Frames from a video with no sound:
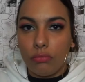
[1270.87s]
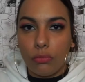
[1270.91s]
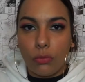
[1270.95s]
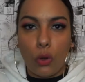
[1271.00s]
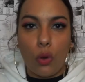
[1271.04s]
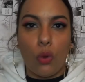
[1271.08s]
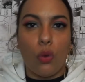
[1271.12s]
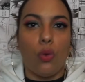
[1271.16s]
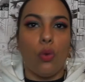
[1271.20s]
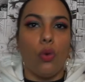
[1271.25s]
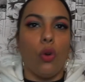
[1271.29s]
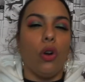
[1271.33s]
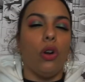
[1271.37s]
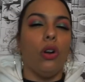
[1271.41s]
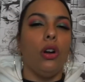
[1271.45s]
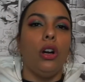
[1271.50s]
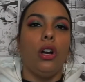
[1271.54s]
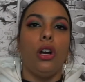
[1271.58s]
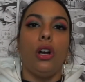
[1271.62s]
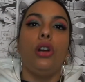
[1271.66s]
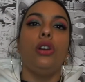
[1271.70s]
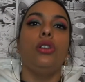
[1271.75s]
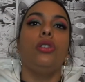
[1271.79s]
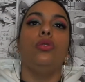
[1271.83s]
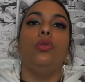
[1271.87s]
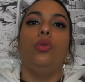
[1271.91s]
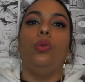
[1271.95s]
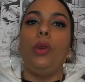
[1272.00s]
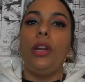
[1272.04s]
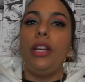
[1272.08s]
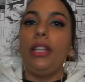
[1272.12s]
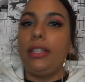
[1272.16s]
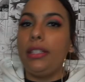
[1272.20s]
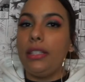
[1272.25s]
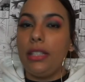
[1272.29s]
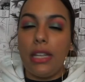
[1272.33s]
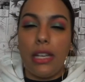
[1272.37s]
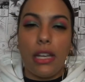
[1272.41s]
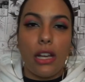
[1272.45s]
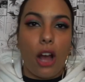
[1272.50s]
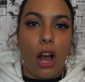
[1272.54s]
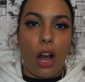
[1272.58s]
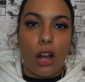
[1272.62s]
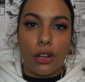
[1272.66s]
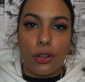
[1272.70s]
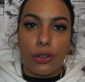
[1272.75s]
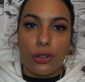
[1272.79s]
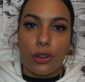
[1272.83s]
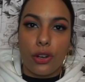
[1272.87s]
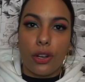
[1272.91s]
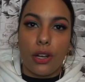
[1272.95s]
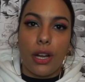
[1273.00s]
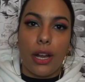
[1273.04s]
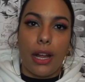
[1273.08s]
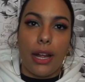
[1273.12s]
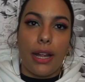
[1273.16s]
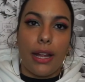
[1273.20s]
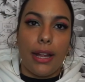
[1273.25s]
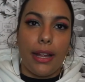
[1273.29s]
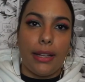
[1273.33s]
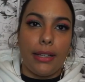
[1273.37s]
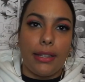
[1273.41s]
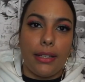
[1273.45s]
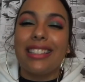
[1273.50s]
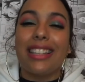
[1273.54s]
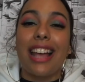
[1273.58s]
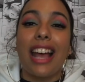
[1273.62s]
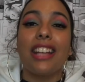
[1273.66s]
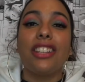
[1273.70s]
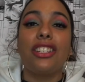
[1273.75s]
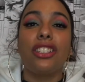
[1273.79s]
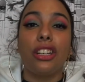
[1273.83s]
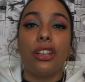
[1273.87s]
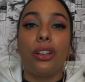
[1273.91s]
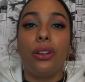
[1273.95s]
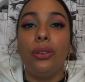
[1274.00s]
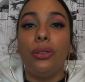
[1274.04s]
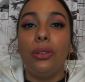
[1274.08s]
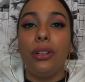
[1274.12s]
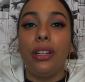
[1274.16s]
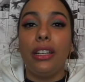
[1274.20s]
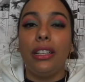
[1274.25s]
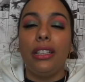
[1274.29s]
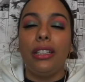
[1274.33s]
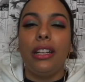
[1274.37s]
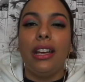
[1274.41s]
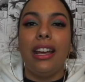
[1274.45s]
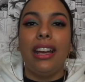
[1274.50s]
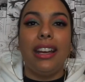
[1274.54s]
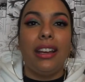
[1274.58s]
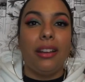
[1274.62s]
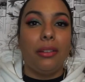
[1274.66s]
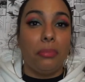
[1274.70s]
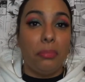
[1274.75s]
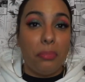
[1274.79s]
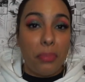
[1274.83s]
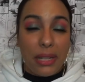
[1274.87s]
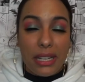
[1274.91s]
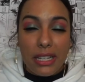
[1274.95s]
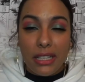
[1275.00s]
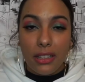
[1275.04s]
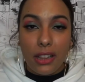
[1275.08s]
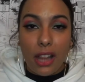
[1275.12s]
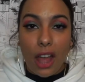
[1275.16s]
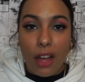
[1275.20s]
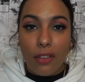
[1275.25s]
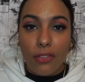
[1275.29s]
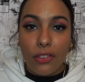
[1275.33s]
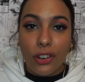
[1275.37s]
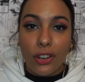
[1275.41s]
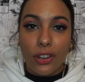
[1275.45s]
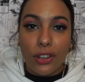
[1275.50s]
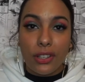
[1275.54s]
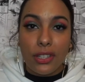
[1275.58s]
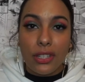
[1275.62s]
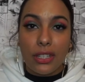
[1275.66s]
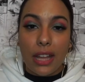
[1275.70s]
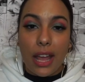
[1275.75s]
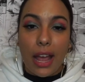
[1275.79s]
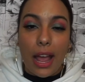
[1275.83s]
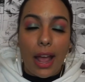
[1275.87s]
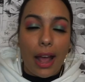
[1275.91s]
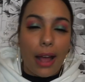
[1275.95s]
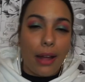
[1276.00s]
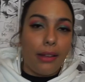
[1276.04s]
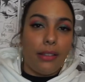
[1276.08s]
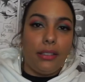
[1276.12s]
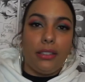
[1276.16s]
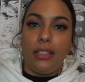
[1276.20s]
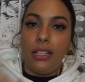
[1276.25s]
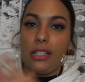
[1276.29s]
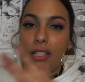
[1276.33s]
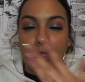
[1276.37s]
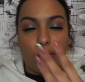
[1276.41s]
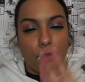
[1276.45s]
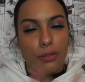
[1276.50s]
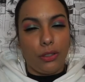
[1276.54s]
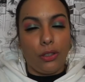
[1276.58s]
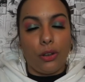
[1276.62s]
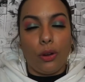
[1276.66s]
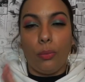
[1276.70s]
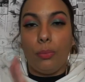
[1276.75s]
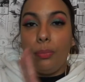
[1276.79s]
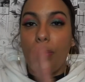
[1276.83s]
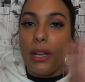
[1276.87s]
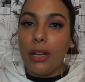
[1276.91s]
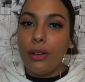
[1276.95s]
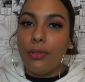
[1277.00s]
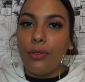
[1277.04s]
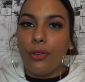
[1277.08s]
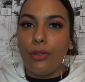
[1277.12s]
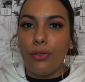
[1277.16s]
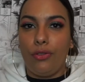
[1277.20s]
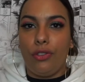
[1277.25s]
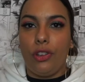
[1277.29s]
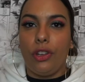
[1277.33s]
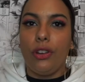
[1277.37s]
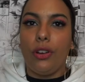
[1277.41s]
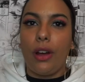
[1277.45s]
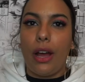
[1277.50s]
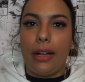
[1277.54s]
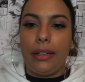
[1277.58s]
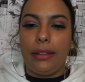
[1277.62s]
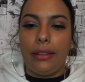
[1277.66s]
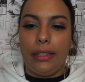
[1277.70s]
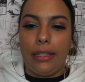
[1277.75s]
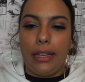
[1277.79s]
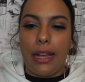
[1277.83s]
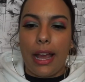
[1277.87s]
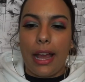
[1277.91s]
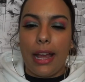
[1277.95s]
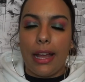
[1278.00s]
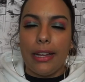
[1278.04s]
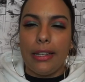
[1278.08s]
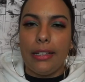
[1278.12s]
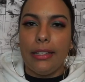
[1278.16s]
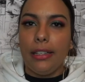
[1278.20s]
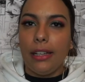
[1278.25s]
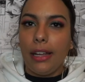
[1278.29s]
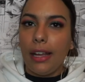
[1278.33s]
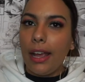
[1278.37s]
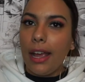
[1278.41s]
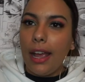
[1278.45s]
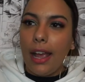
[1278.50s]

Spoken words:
Cool. We see Ashra and Taisha Kuten be lovers at this, you know, big reveal at the end.